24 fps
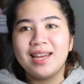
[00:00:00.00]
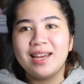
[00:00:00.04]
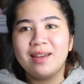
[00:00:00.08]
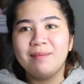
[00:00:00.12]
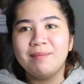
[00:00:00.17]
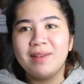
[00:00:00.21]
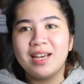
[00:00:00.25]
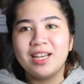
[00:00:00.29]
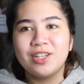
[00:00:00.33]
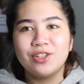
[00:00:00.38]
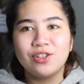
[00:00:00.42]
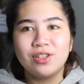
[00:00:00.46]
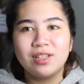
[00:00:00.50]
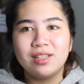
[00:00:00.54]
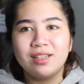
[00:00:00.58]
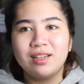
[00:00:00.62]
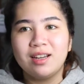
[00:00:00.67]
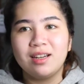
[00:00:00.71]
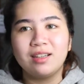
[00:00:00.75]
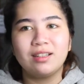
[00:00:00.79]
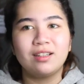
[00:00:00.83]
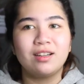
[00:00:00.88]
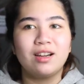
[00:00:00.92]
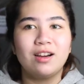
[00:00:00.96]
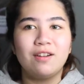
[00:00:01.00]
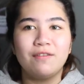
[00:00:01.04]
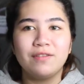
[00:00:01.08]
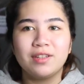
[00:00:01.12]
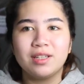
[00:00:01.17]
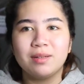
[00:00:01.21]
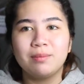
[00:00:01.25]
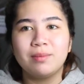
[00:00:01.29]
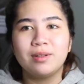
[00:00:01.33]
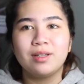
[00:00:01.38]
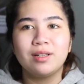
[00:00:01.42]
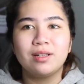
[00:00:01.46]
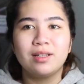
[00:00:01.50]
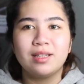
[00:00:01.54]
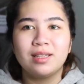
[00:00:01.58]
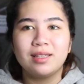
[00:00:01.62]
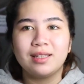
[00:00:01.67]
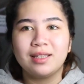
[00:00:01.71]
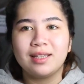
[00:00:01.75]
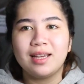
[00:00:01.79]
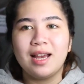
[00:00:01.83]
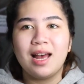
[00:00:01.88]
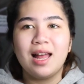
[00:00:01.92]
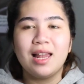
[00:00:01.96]
I'm actually not comfortable in
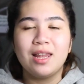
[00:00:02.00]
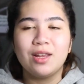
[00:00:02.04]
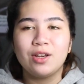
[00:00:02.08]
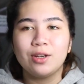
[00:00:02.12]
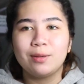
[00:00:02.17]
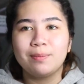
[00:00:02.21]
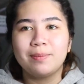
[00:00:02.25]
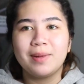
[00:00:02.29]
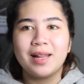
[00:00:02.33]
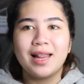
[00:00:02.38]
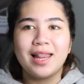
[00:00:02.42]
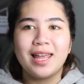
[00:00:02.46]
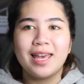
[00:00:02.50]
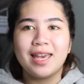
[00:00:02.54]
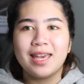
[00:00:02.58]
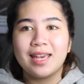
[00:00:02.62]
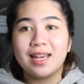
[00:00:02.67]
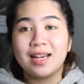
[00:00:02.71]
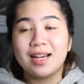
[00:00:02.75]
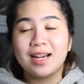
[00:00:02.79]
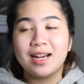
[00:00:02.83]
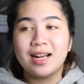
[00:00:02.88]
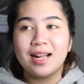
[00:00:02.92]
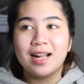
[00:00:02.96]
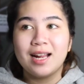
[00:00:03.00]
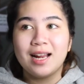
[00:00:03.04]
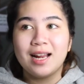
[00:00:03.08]
Tagalog, but like